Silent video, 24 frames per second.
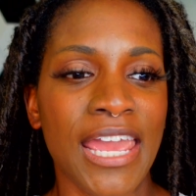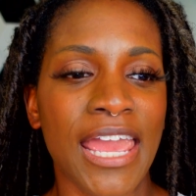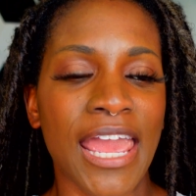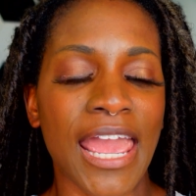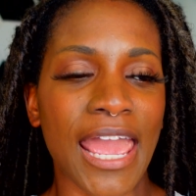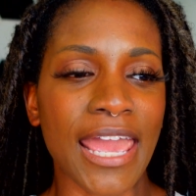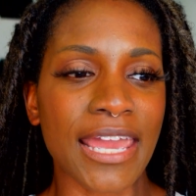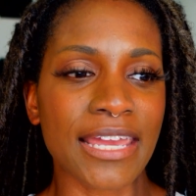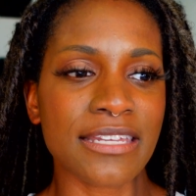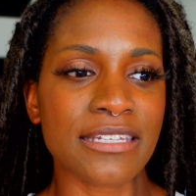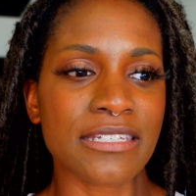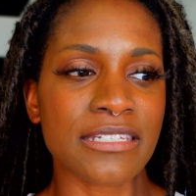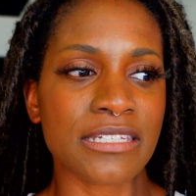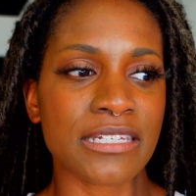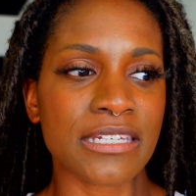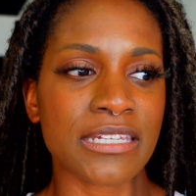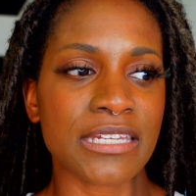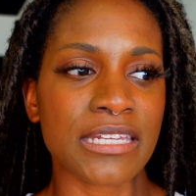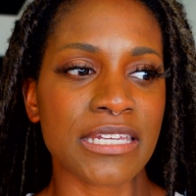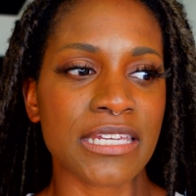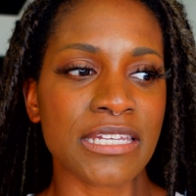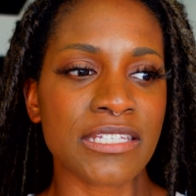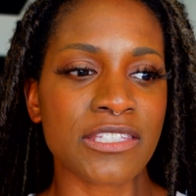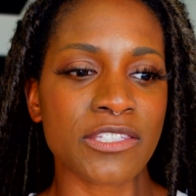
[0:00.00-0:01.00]
and
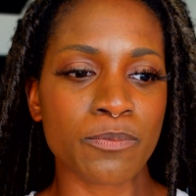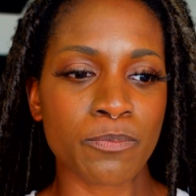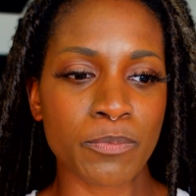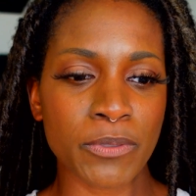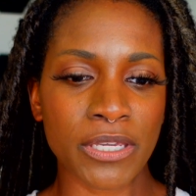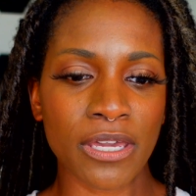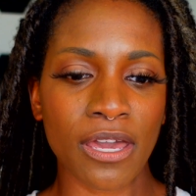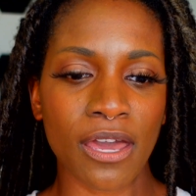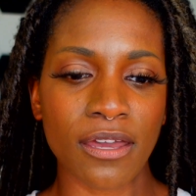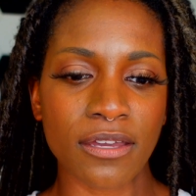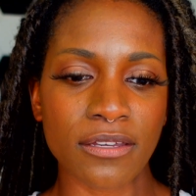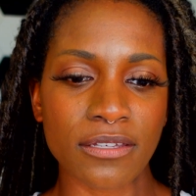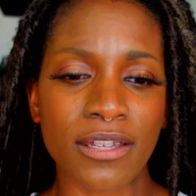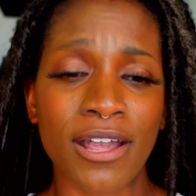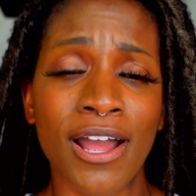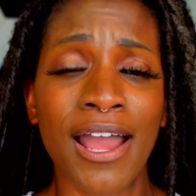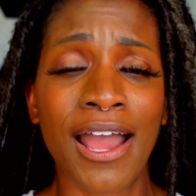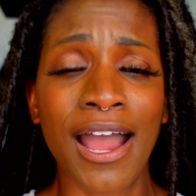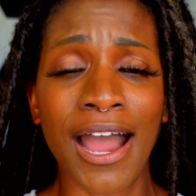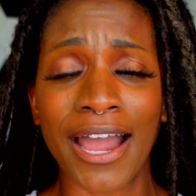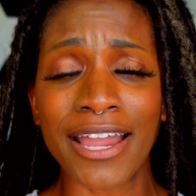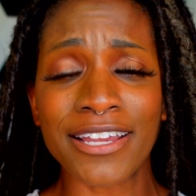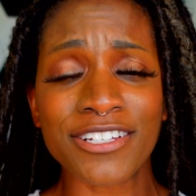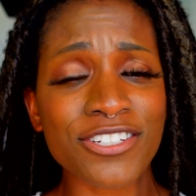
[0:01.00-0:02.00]
it's because
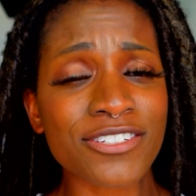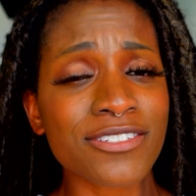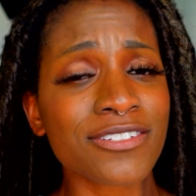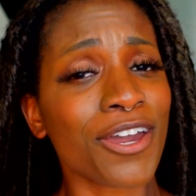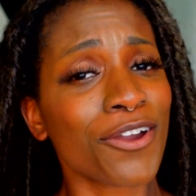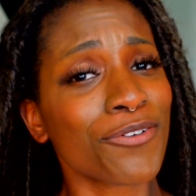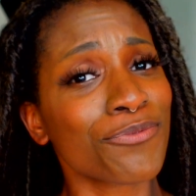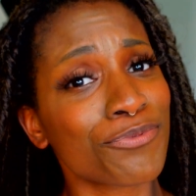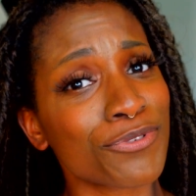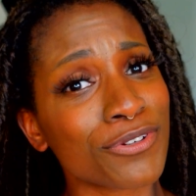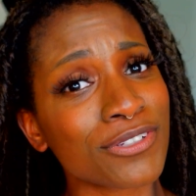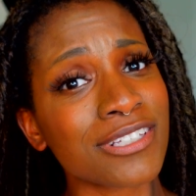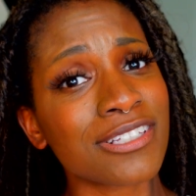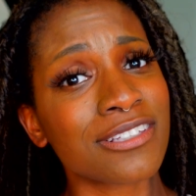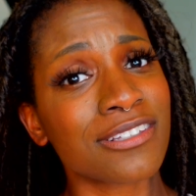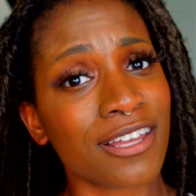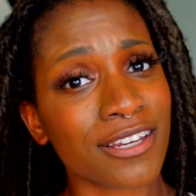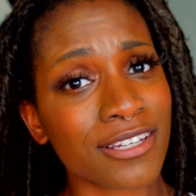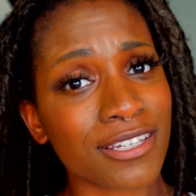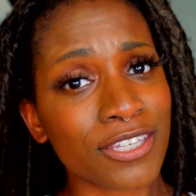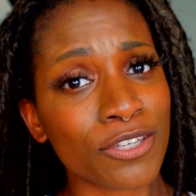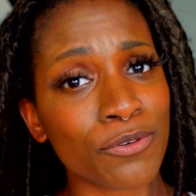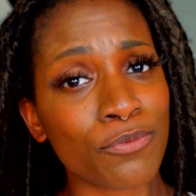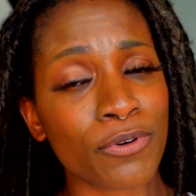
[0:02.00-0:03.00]
I just got really
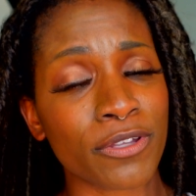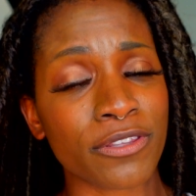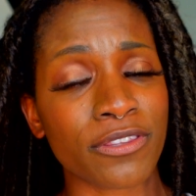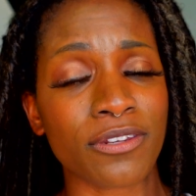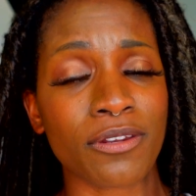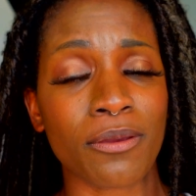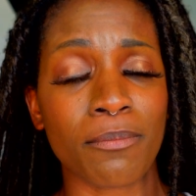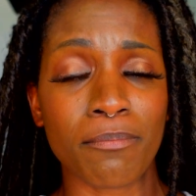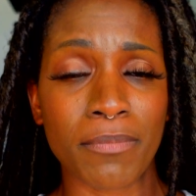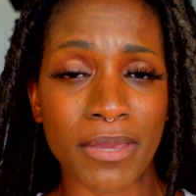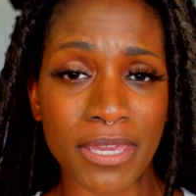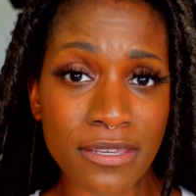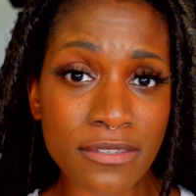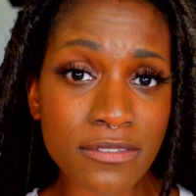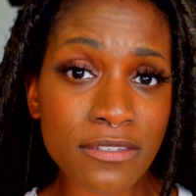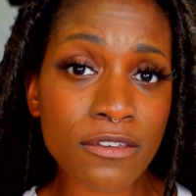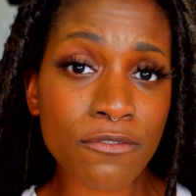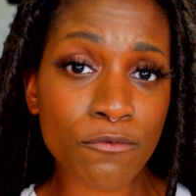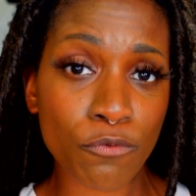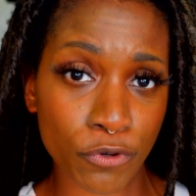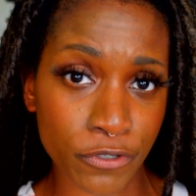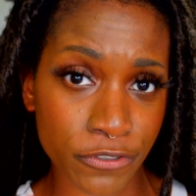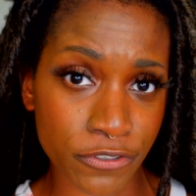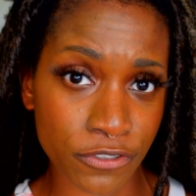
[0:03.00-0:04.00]
lucky with an amazing
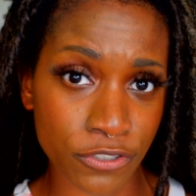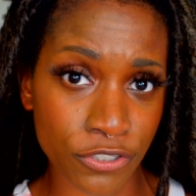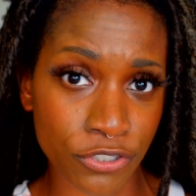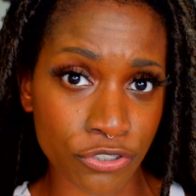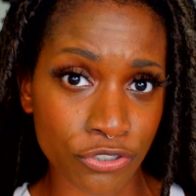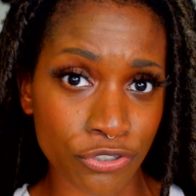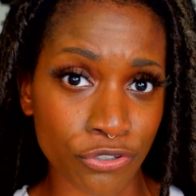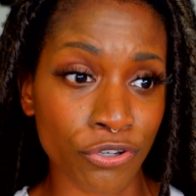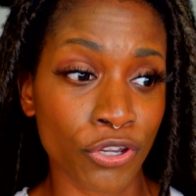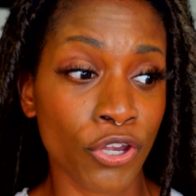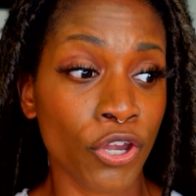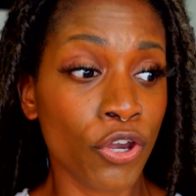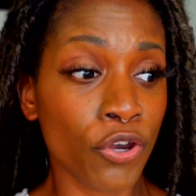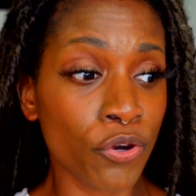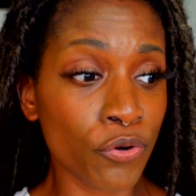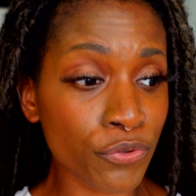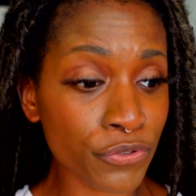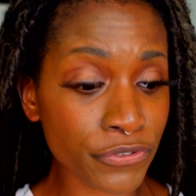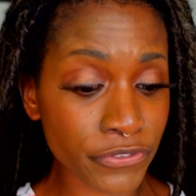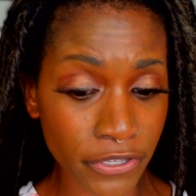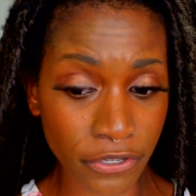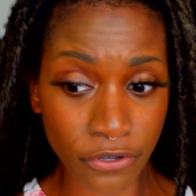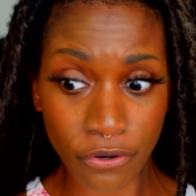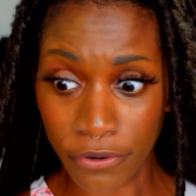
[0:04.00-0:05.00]
voice teacher who
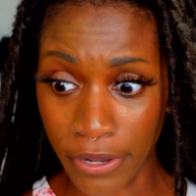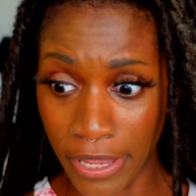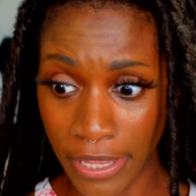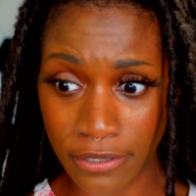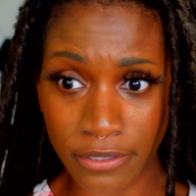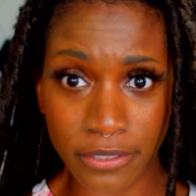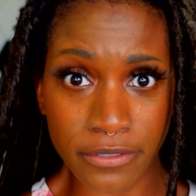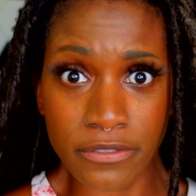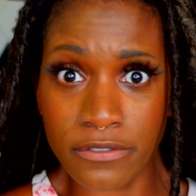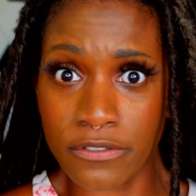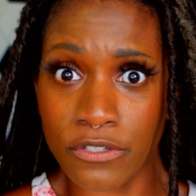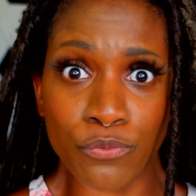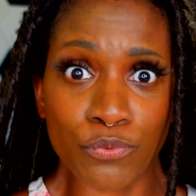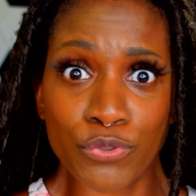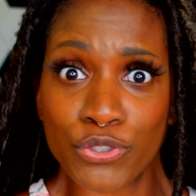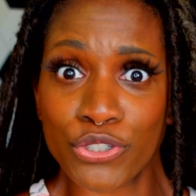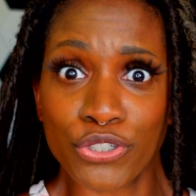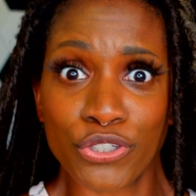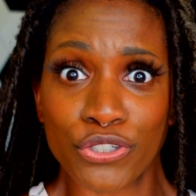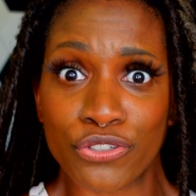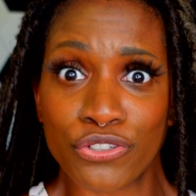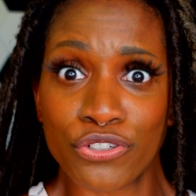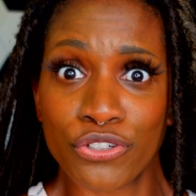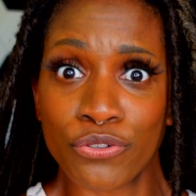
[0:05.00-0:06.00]
said, okay, let's see what you
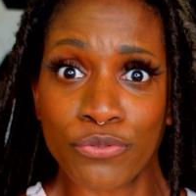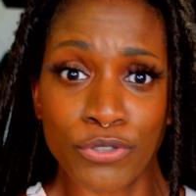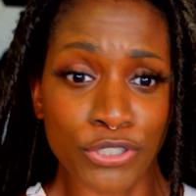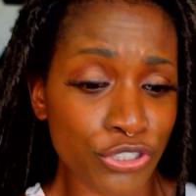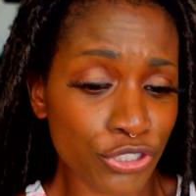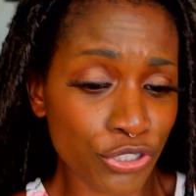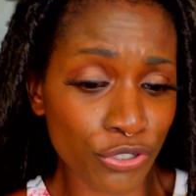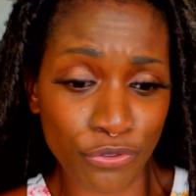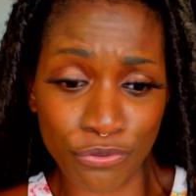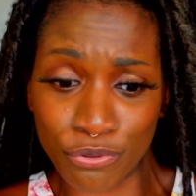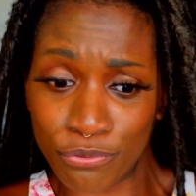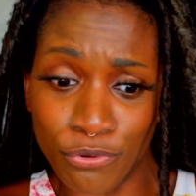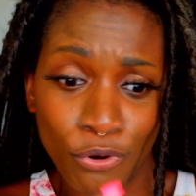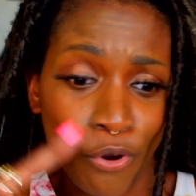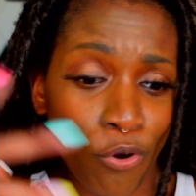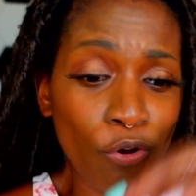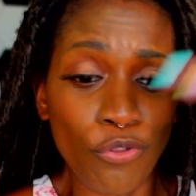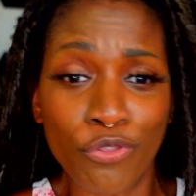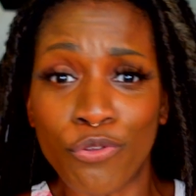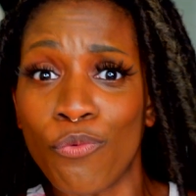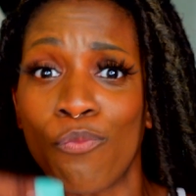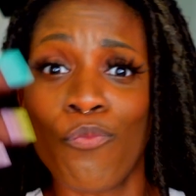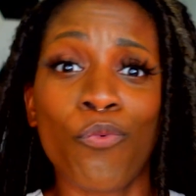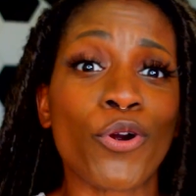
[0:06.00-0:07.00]
can do. And she threw
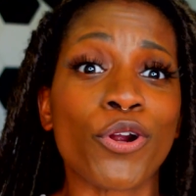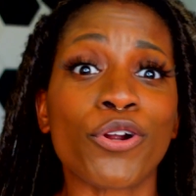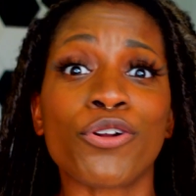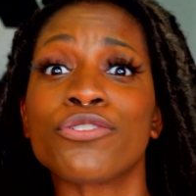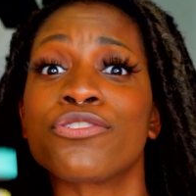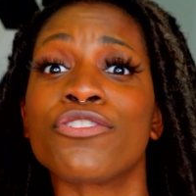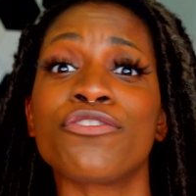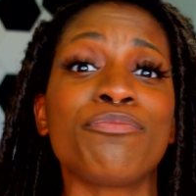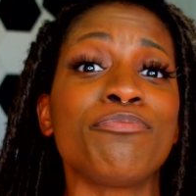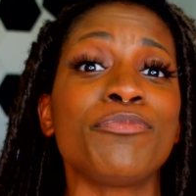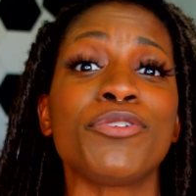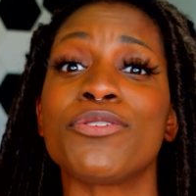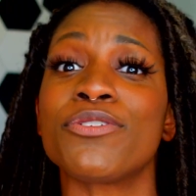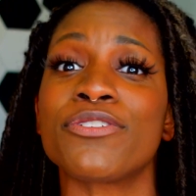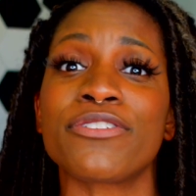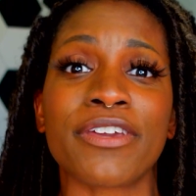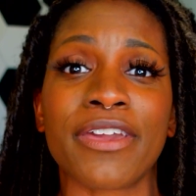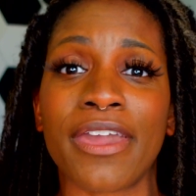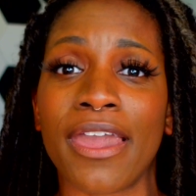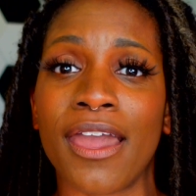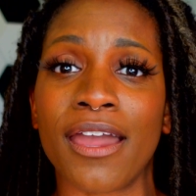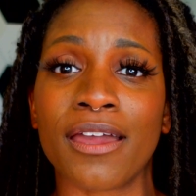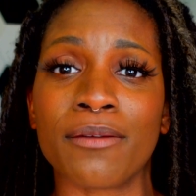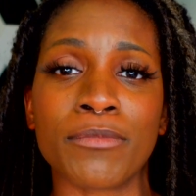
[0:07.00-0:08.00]
the world of
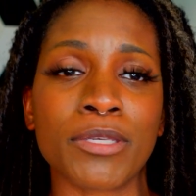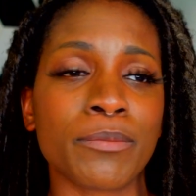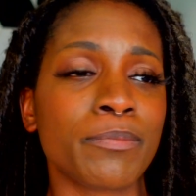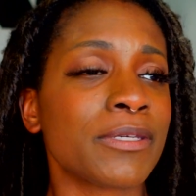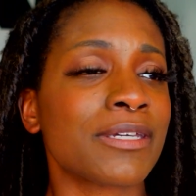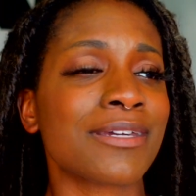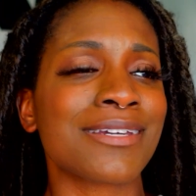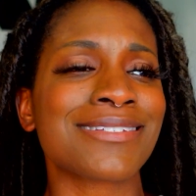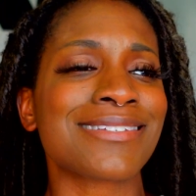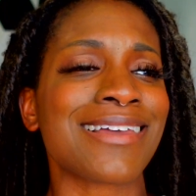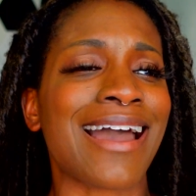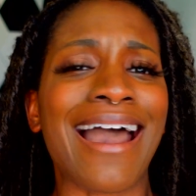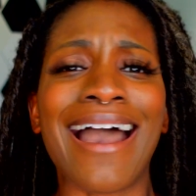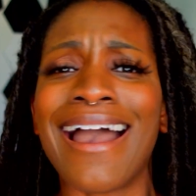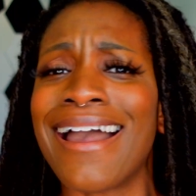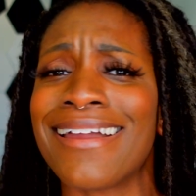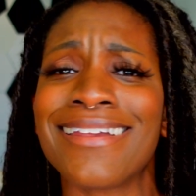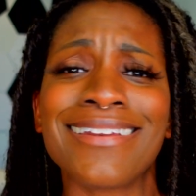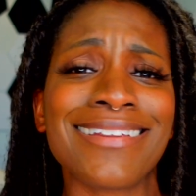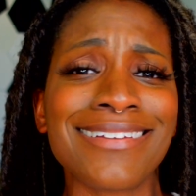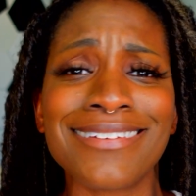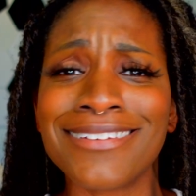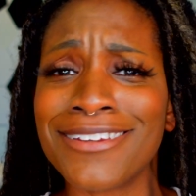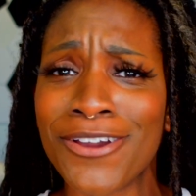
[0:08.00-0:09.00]
music at me because I
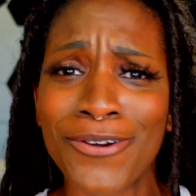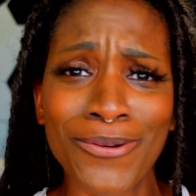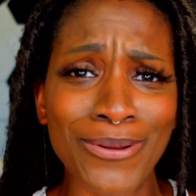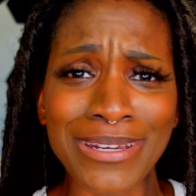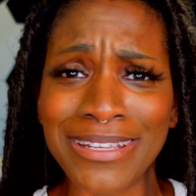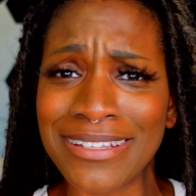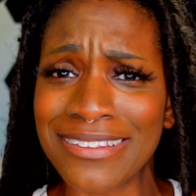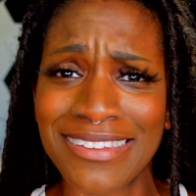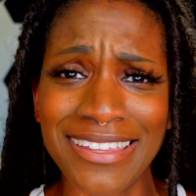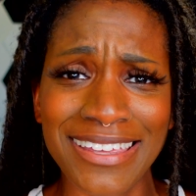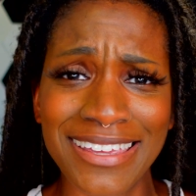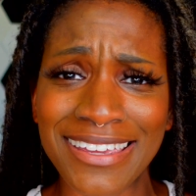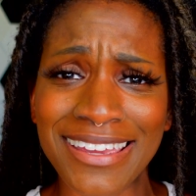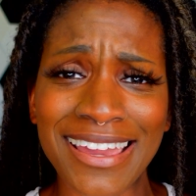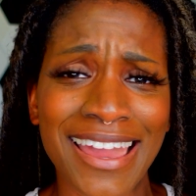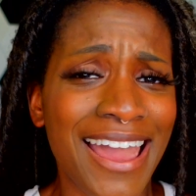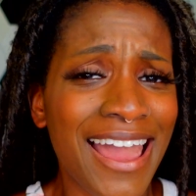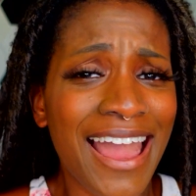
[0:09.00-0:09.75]
didn't know anything.